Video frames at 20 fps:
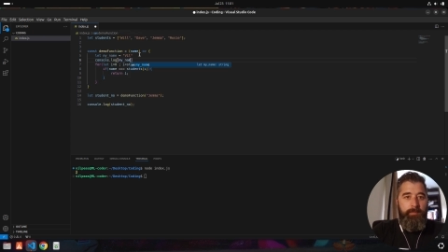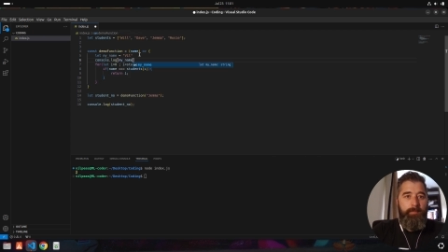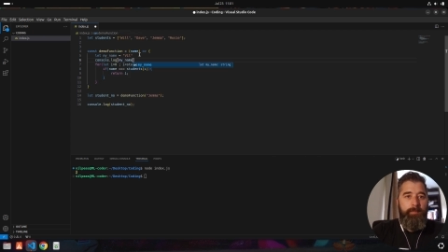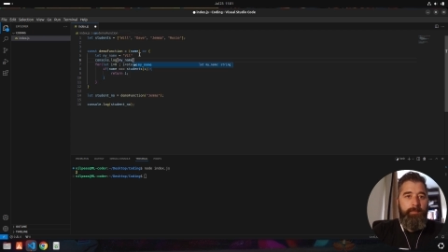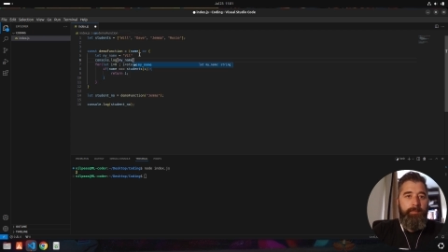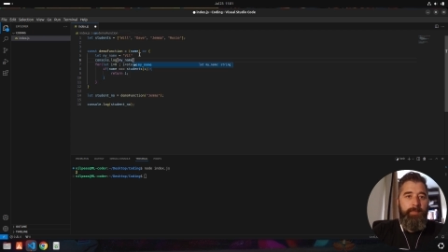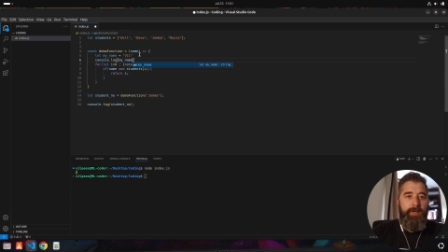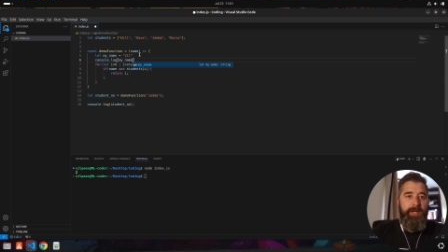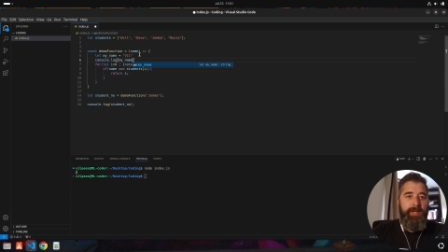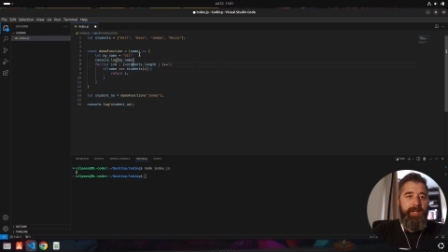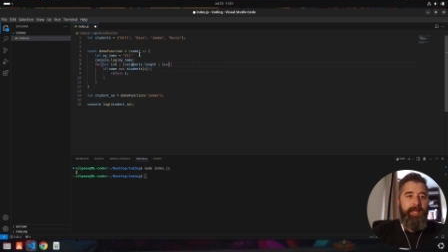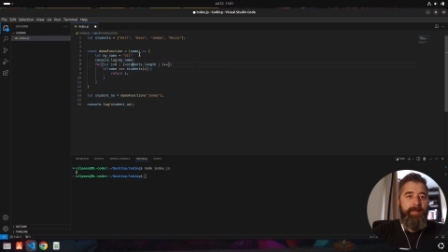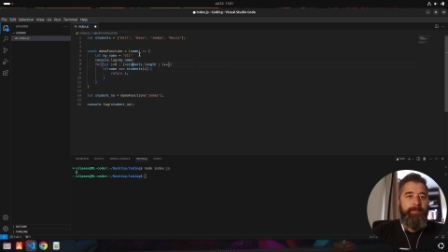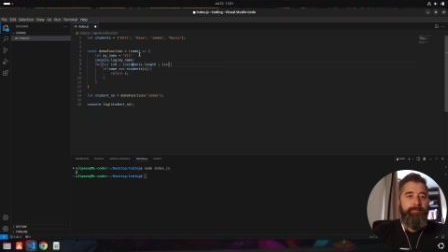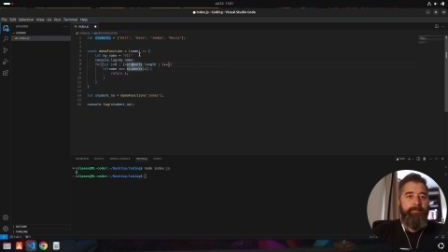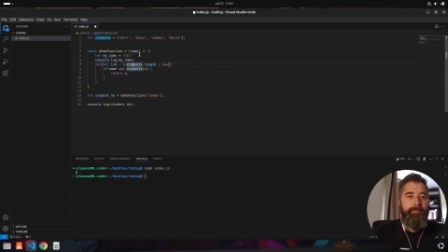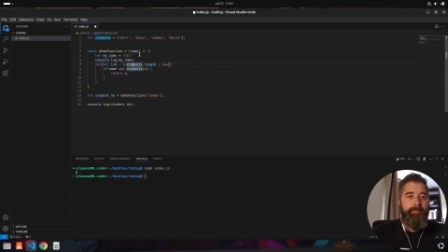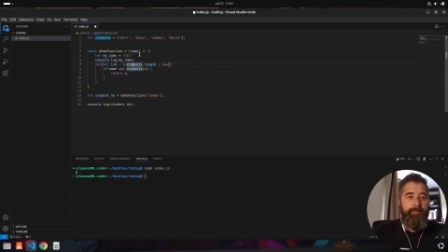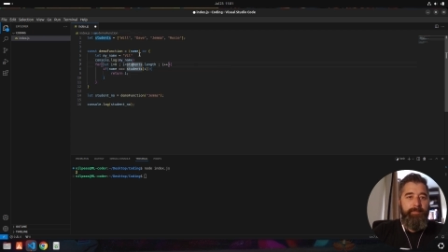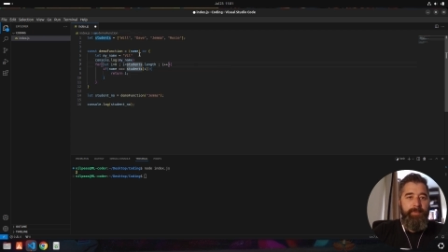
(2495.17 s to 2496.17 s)
my name,
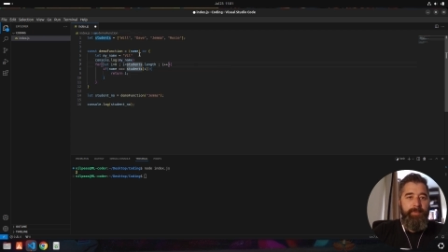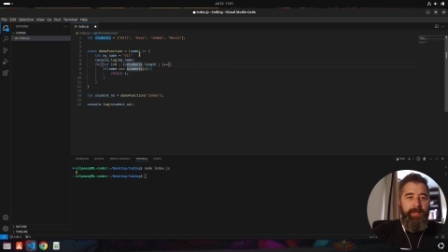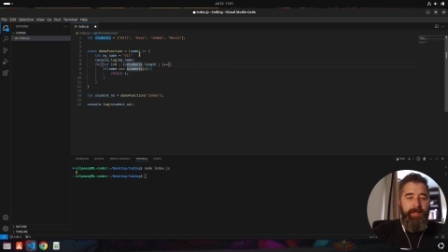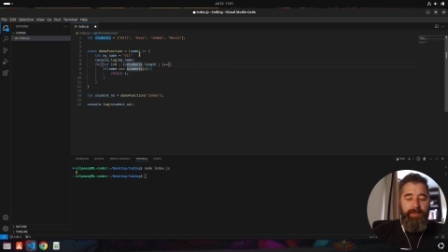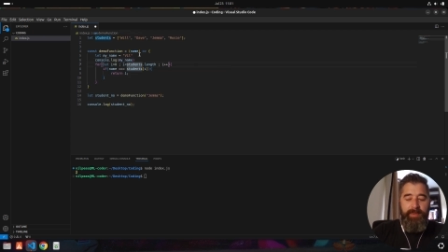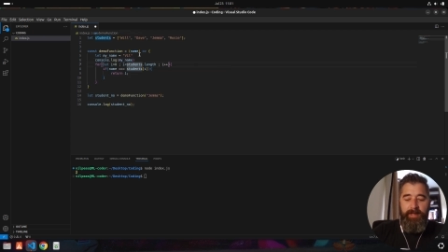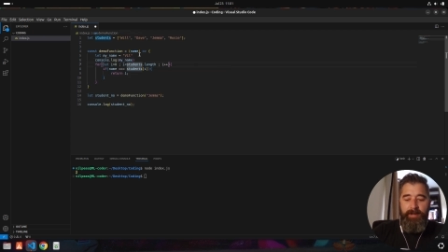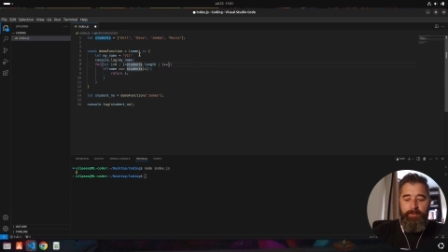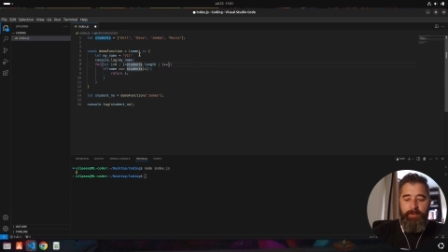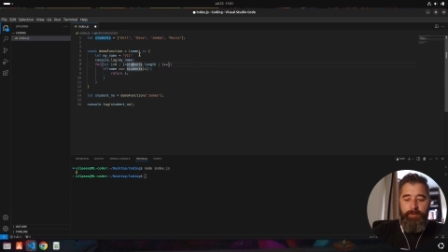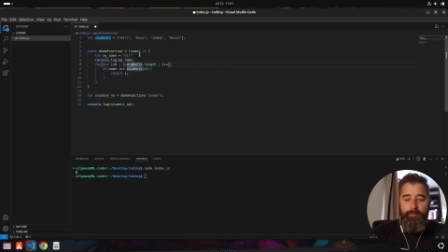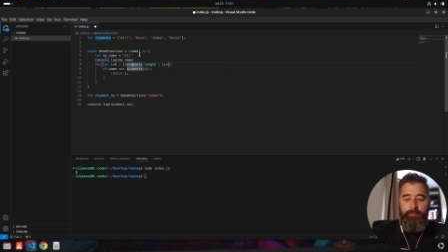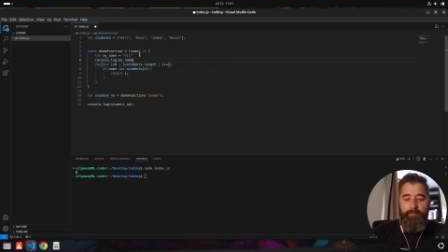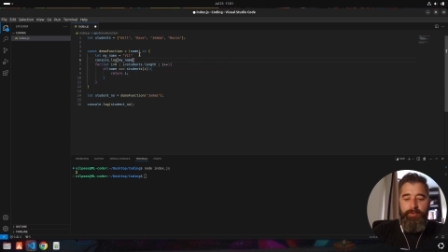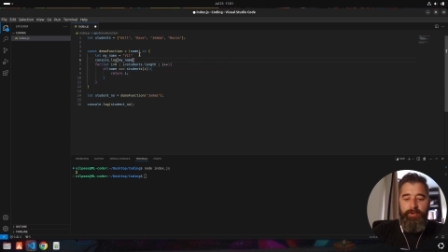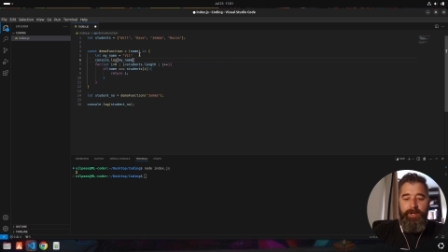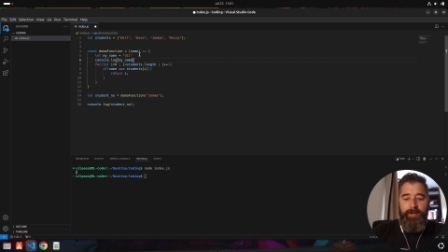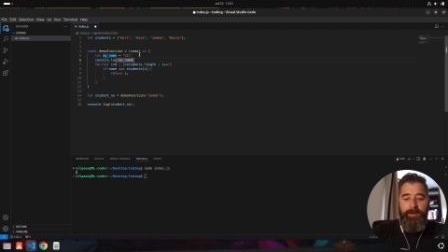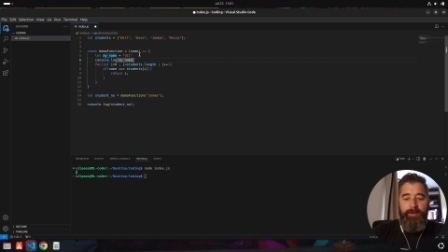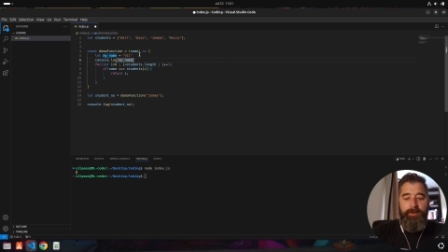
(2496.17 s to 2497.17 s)
and that would print